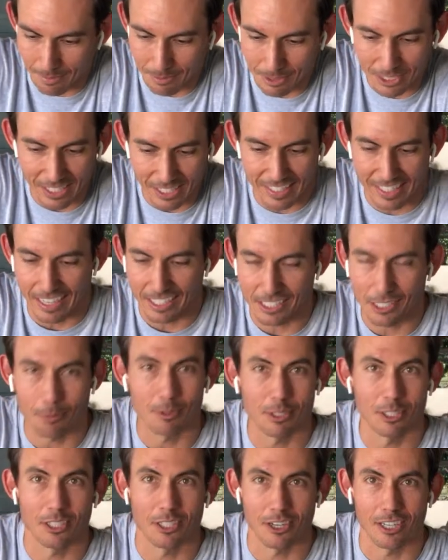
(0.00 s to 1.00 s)
I'm just going to catch up
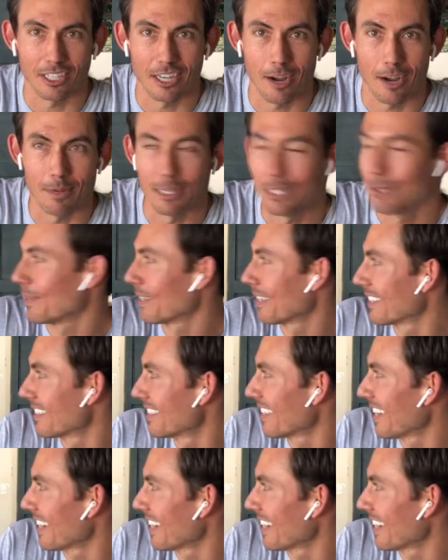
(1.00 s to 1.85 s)
to the current comments because